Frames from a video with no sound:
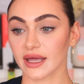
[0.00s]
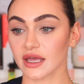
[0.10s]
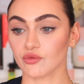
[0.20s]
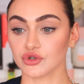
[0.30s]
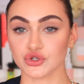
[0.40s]

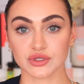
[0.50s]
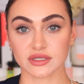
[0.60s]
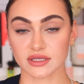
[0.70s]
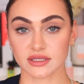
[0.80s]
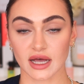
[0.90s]
Like it
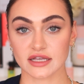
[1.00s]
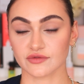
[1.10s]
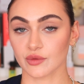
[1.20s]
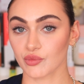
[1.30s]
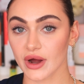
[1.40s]
reduces the size
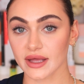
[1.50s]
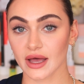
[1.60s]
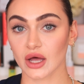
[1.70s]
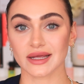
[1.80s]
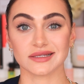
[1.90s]
of the
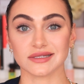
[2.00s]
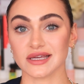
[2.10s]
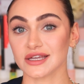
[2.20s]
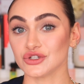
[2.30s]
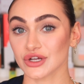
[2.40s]
breakout, it
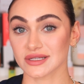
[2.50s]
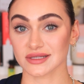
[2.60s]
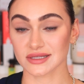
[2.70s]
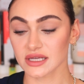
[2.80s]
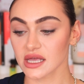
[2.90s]
decongests
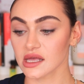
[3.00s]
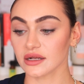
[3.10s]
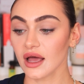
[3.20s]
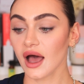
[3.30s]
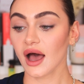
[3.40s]
the
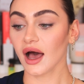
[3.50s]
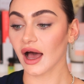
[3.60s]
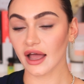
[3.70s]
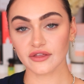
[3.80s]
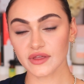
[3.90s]
skin.
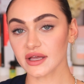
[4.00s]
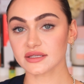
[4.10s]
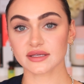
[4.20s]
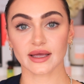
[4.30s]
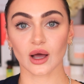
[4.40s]
I think
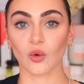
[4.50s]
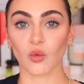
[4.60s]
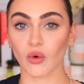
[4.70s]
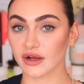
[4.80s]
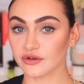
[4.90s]
it's like a
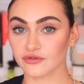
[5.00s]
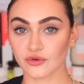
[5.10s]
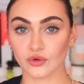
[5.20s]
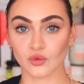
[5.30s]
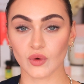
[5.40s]

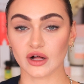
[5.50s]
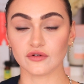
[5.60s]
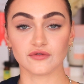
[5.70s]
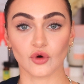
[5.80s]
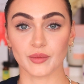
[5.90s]
wonderful,
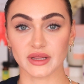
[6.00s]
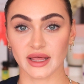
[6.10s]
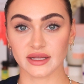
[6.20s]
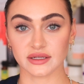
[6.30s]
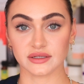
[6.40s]
well
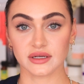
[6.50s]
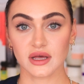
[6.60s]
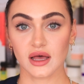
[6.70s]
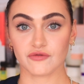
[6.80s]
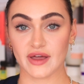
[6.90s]
formulated
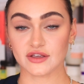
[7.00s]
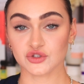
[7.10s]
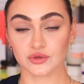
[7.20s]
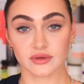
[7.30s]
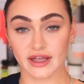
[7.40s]

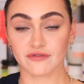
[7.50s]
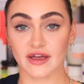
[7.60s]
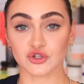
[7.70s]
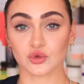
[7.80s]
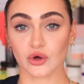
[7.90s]
face, like
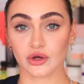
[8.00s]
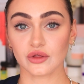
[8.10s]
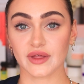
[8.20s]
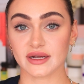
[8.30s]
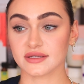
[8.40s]
facial
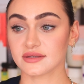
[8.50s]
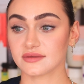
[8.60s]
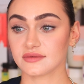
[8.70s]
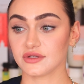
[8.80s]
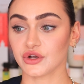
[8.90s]
oil that is,
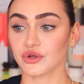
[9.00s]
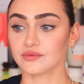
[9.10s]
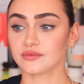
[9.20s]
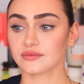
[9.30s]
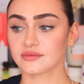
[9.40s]
you know,
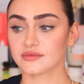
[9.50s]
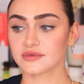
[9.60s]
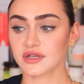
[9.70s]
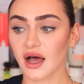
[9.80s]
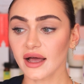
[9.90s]

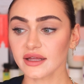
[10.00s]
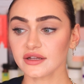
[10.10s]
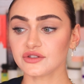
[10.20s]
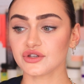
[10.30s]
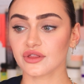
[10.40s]

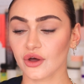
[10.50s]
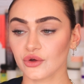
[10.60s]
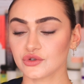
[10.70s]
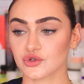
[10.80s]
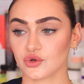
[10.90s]
targeted to
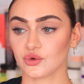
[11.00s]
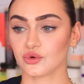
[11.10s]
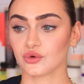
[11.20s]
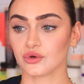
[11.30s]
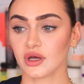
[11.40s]
those
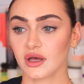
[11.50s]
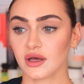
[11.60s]
who